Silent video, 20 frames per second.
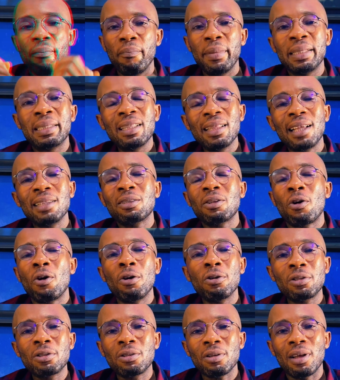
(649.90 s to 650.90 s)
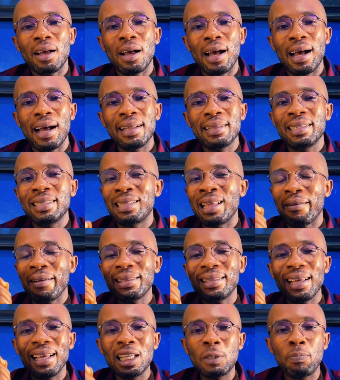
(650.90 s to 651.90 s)
Maintenance costs are the
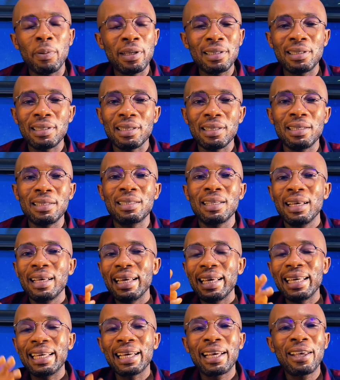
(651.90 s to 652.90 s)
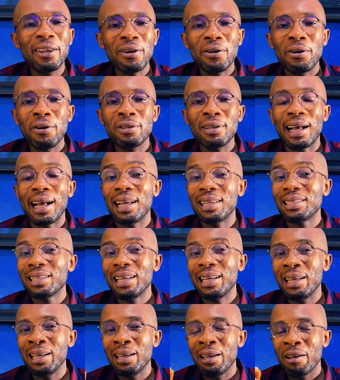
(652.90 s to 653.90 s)
direct expenses incurred as
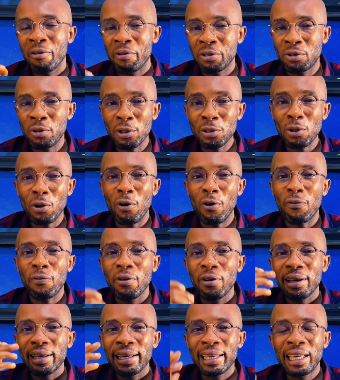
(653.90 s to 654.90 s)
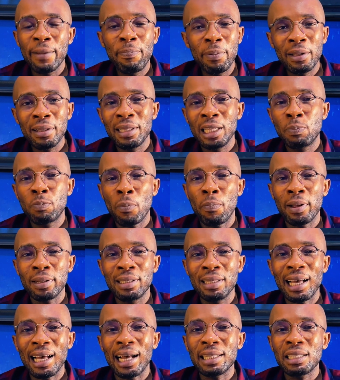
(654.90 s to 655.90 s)
a result of keeping this
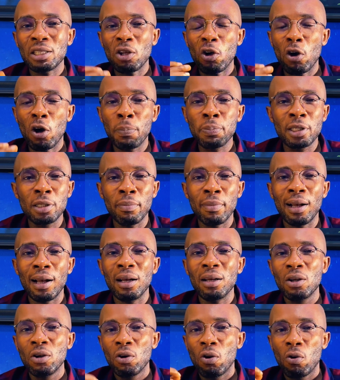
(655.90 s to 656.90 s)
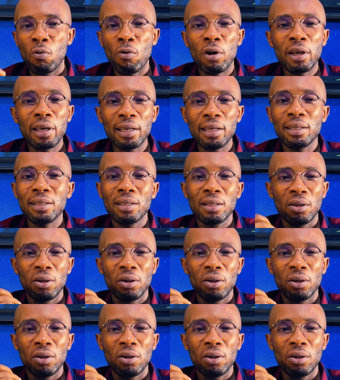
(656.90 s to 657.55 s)
property at optimal working